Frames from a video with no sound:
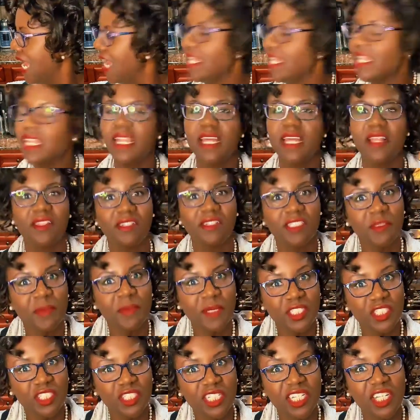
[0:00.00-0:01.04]
and another
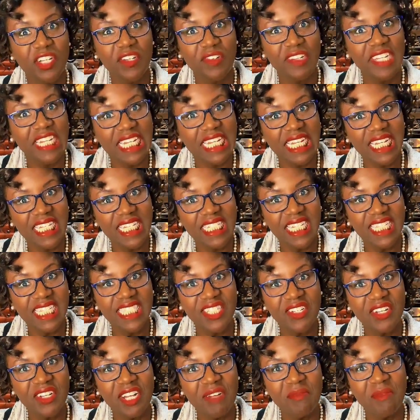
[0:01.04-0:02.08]
special ingredient.
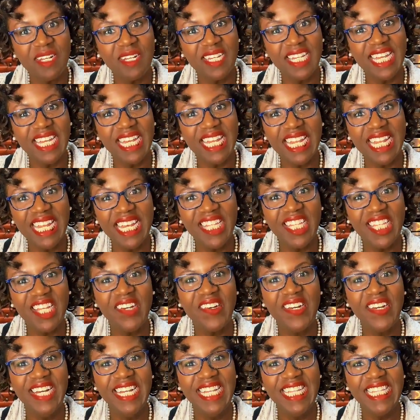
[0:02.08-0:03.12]
So come on in.
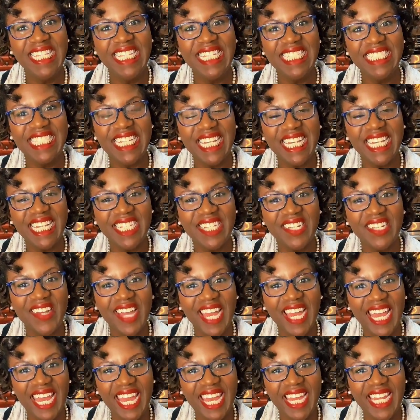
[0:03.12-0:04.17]
Hello, Linda. Hello,
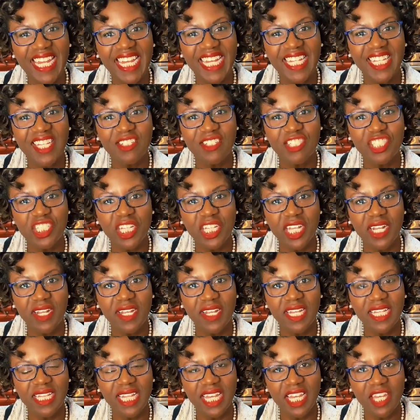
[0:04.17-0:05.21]
Anne. Hello,
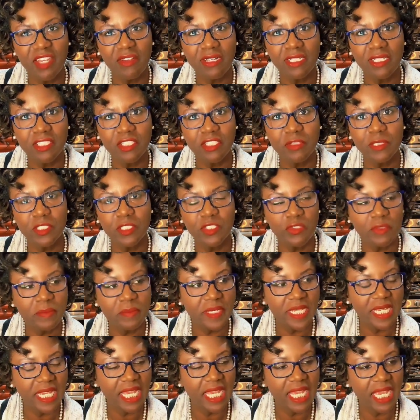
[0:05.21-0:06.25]
Sherry. Thank you all so much for
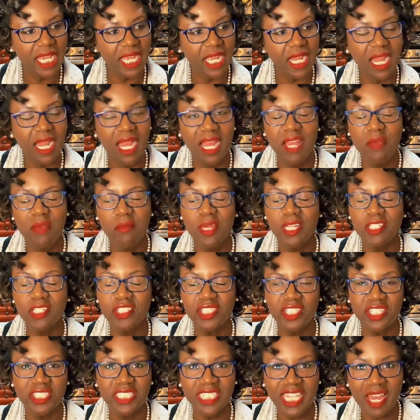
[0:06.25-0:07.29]
being here. Make
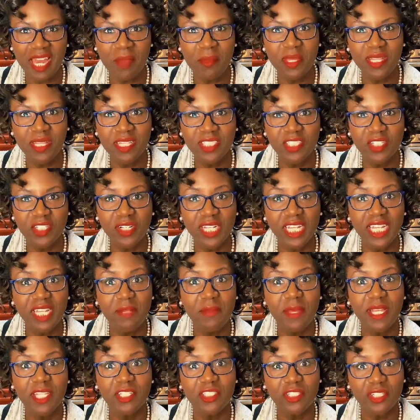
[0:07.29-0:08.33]
sure you're tapping the
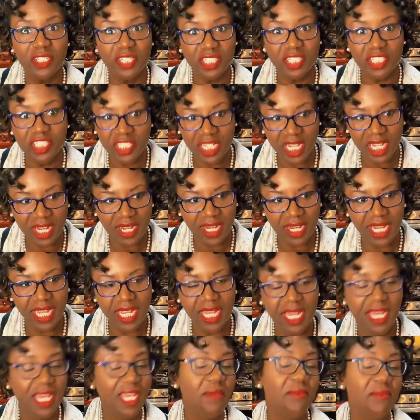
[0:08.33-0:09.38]
screen. Make sure you're
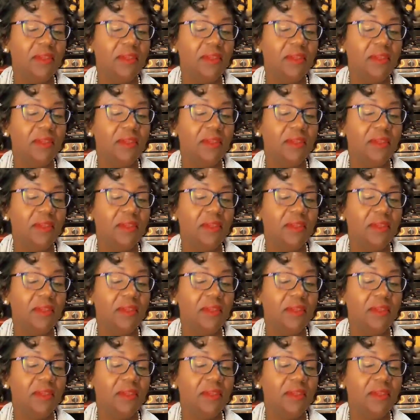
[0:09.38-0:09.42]
sharing.